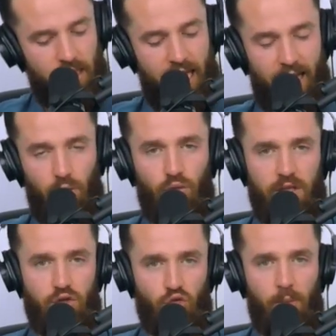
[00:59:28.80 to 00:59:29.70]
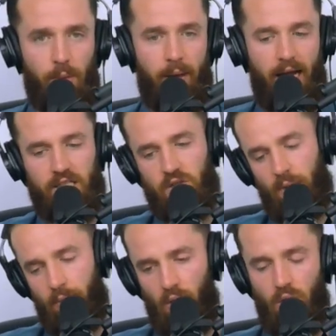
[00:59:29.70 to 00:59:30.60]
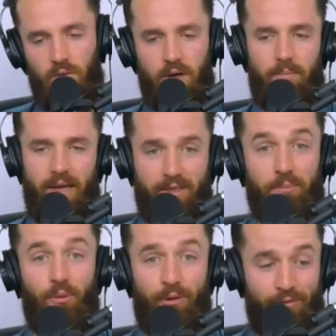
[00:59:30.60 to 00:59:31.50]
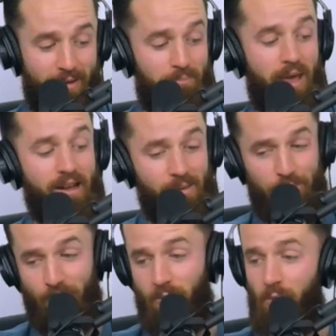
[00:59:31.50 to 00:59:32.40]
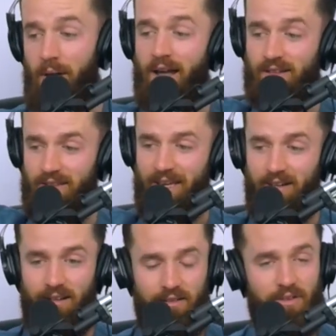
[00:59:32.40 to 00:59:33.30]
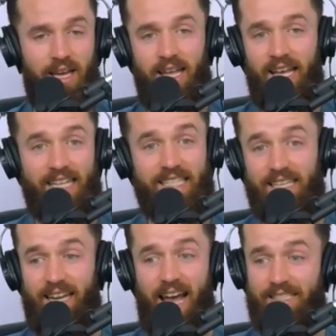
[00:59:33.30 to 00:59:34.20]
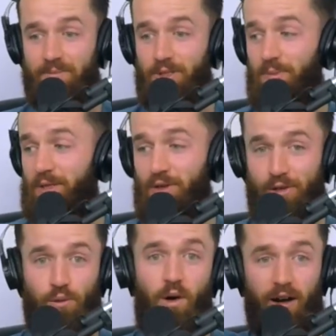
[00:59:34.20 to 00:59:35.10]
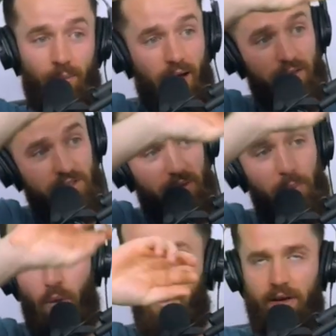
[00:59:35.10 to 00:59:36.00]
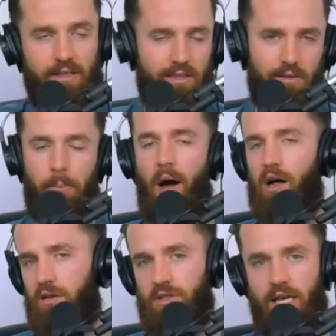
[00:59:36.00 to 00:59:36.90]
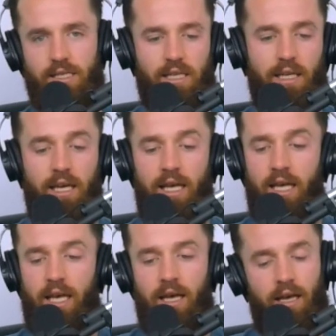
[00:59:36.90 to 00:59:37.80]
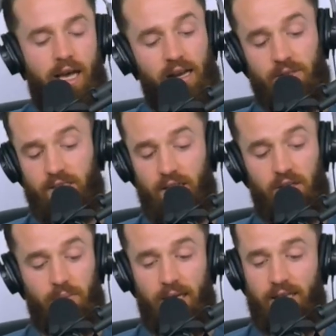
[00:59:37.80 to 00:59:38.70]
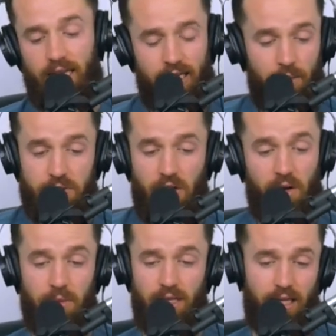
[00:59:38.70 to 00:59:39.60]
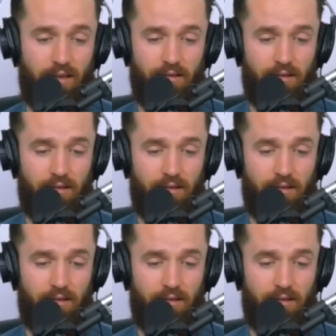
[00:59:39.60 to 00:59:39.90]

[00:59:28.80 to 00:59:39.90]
I had these rubber mats, so I pull over and make the boyfriend pick up the rubber mat, clean it off. I didn't even ask him to, but he took his water bottle, started pouring it. He's apologizing. And I'm just like, yo, man, like, I'm sorry, but like,